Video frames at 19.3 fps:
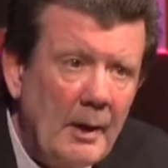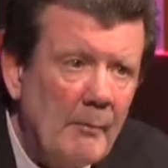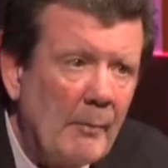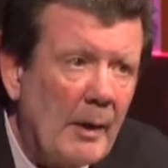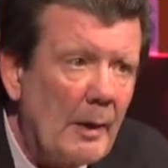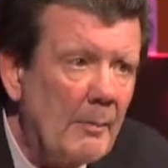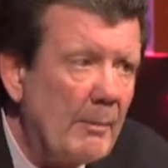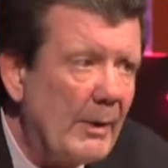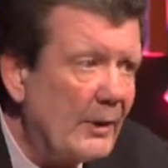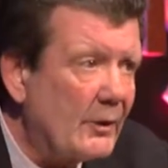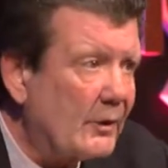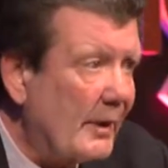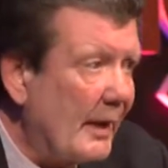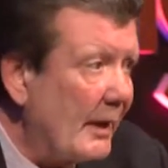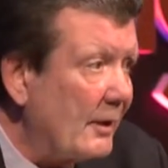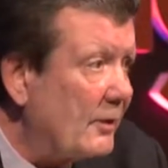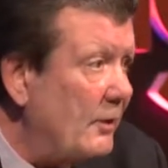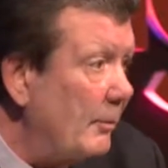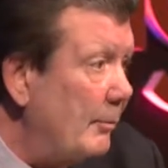My best
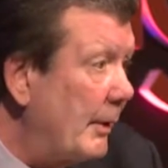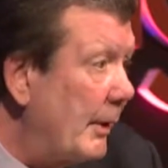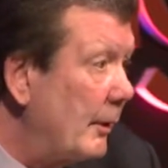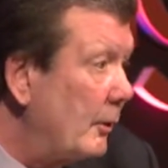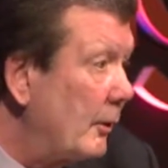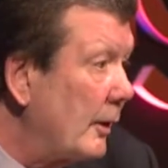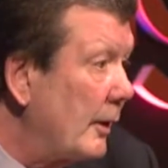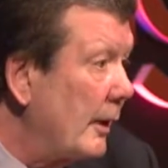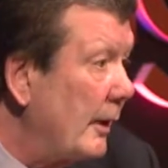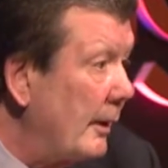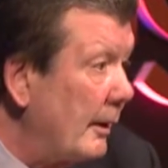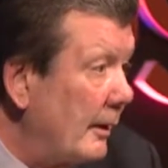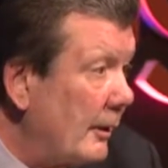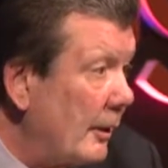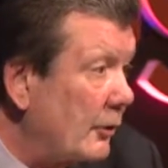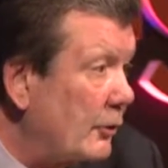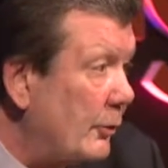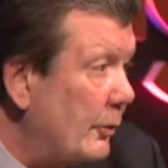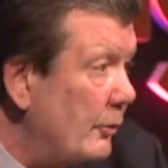guess would be you look at
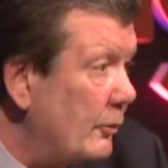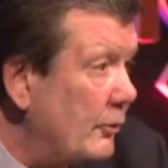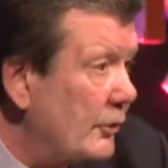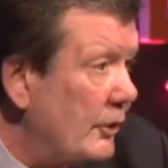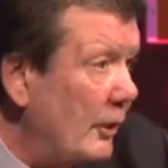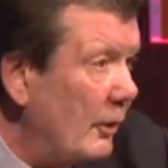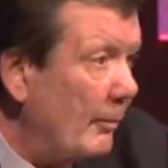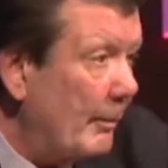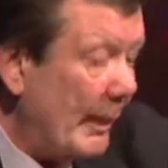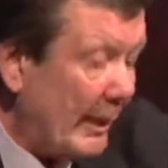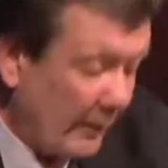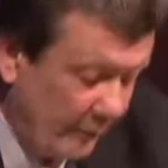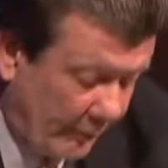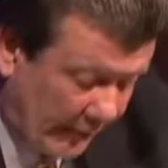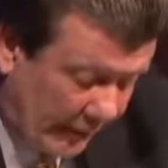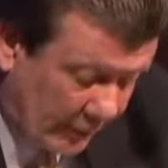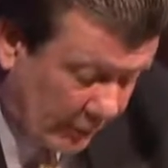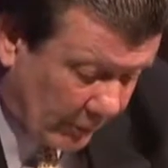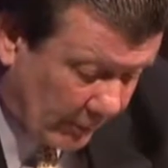industrial shell
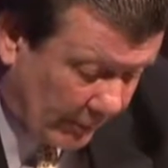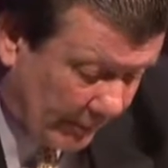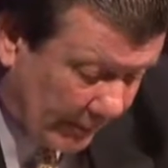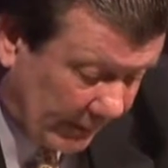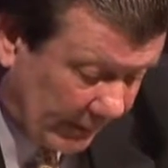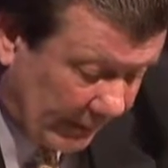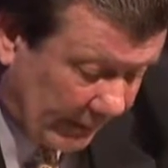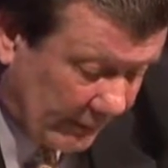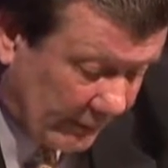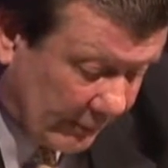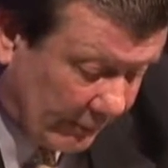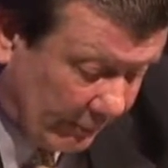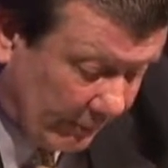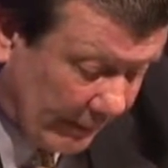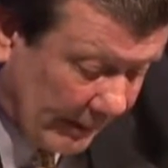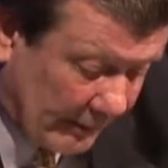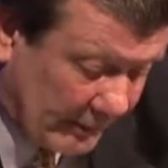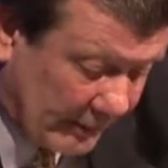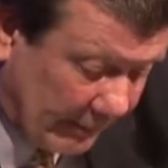manufacturing buildings of
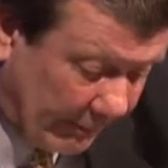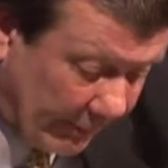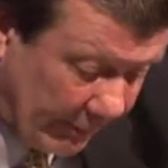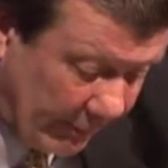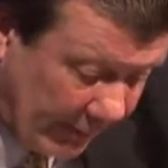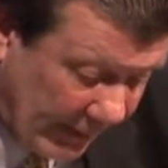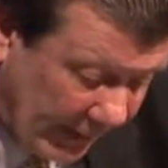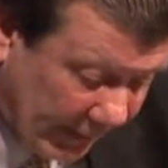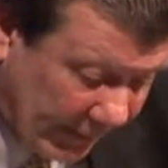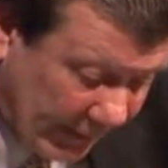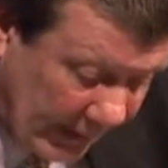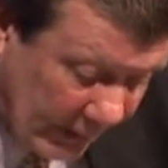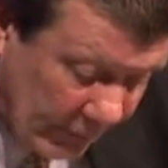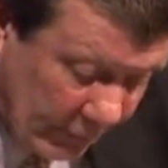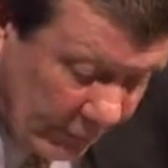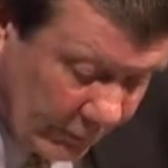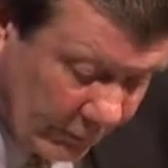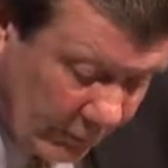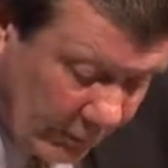about
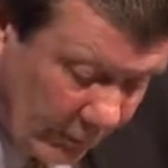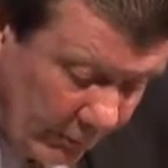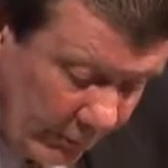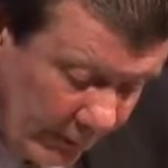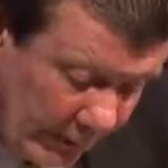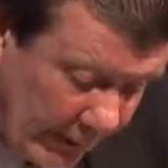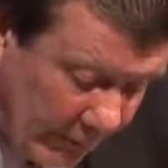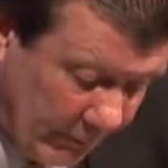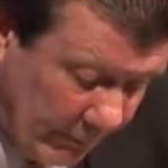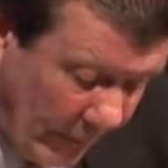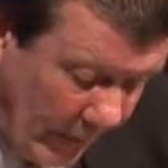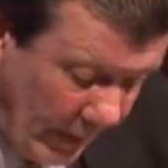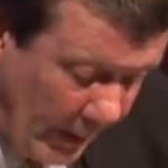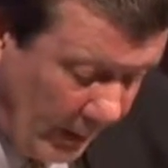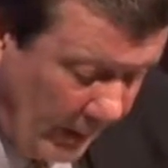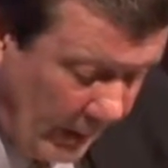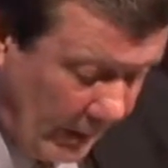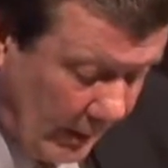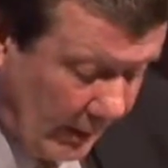75,000 square feet
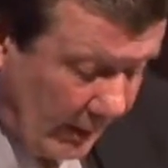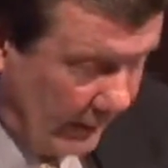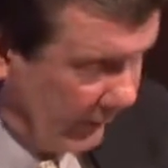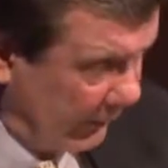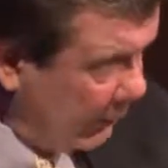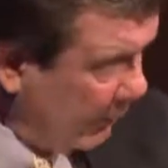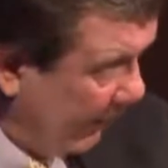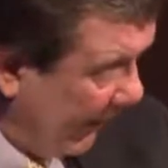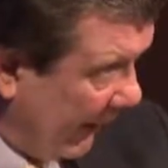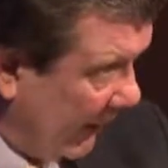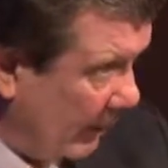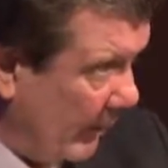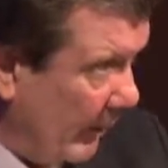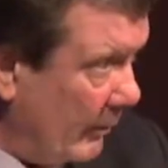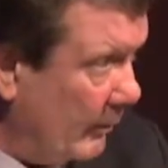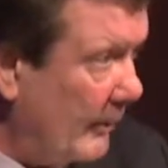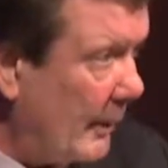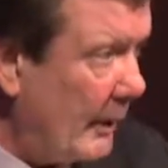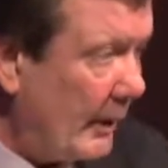and
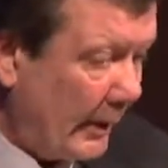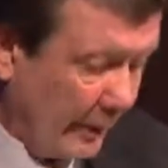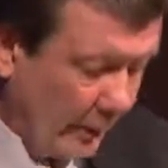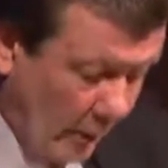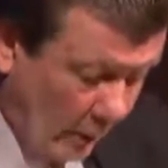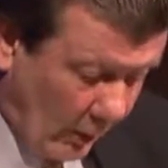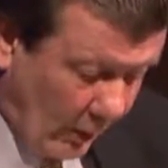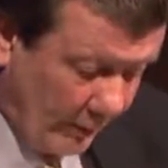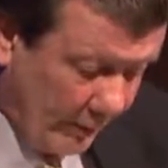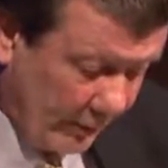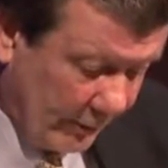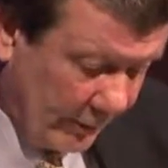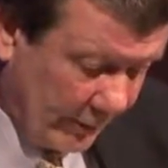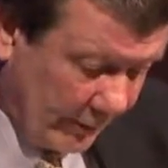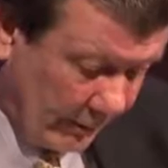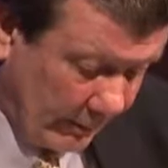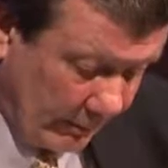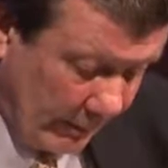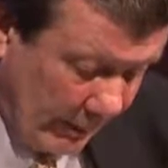expandable, and office
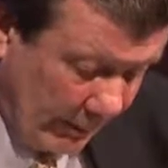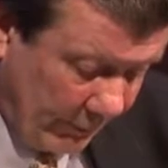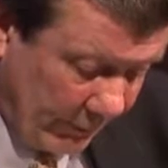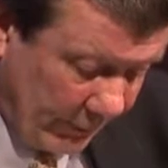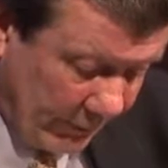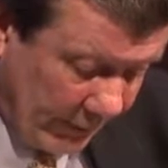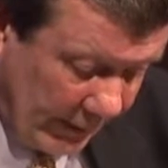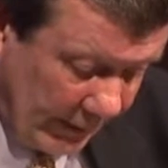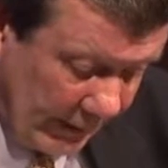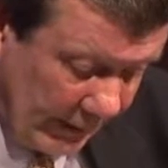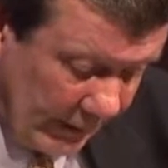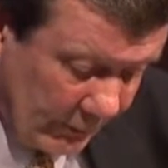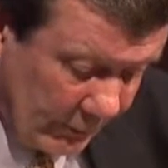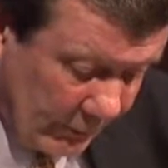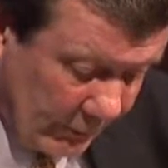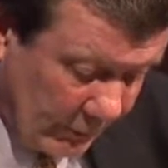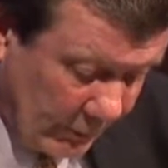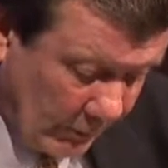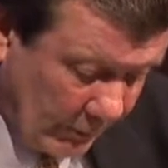and about
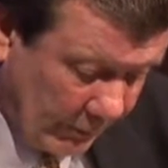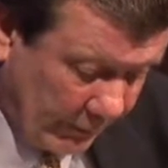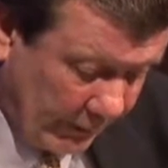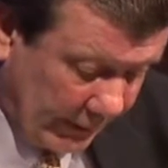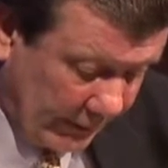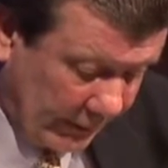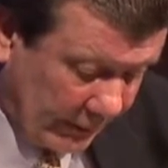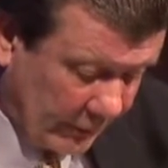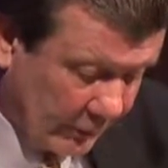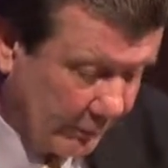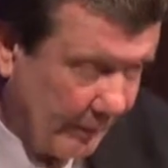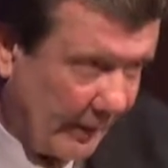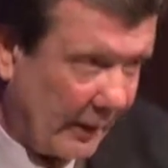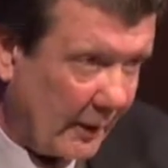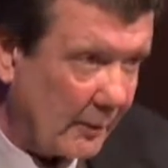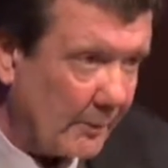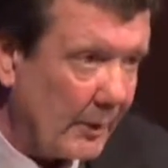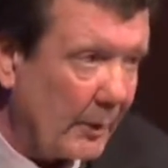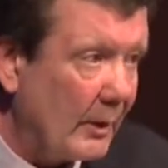50,000 square feet and
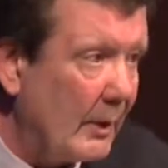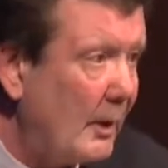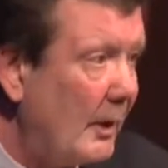expandable.